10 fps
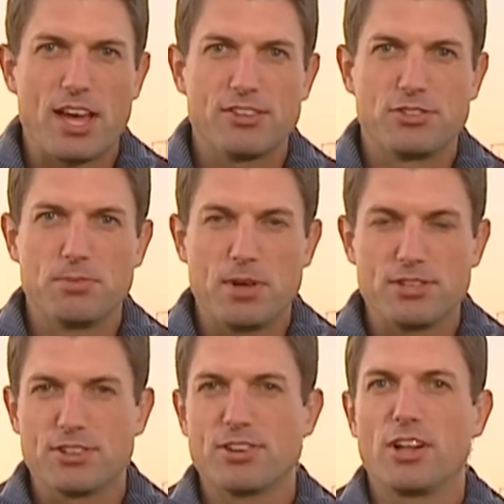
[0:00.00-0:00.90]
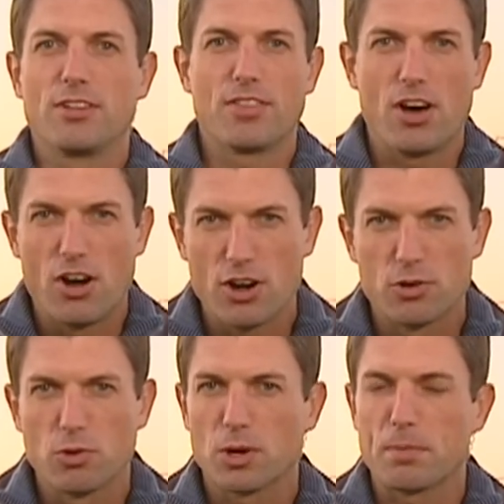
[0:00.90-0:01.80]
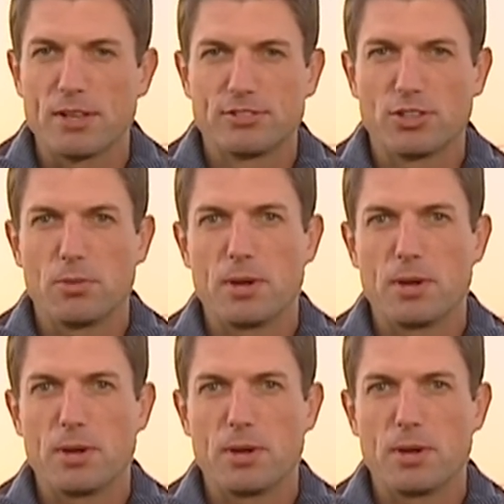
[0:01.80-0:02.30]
as you mentioned, all of the hard work by so